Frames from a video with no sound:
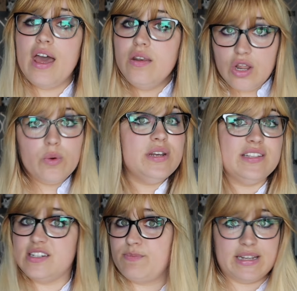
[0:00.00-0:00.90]
and no one
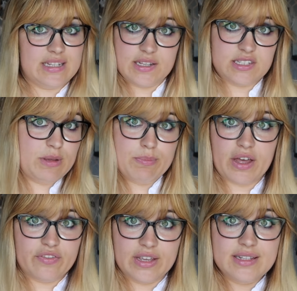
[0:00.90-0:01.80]
is expecting us to be
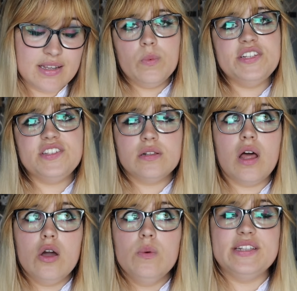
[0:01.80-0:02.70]
perfect, we
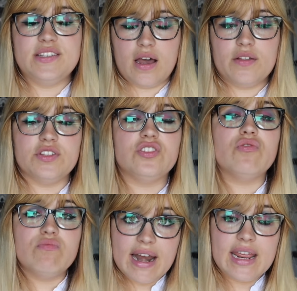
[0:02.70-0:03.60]
still owe it to others
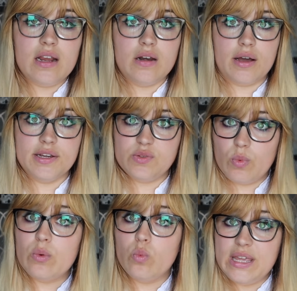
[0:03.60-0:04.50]
to recognize
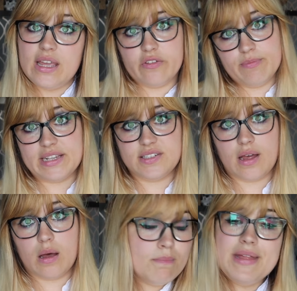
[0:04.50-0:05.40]
when we have messed
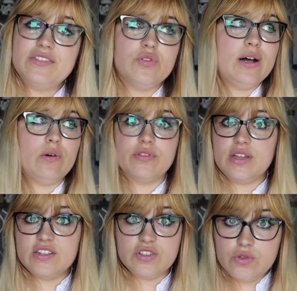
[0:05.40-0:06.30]
up. Mental health
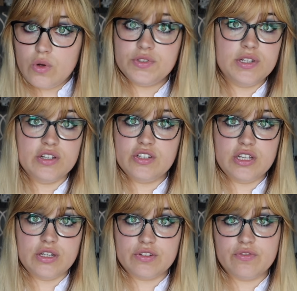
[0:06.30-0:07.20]
is not an
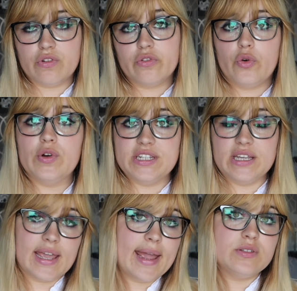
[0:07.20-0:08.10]
excuse for avoiding
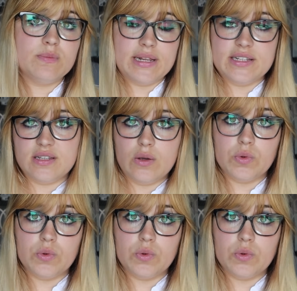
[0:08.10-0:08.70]
accountability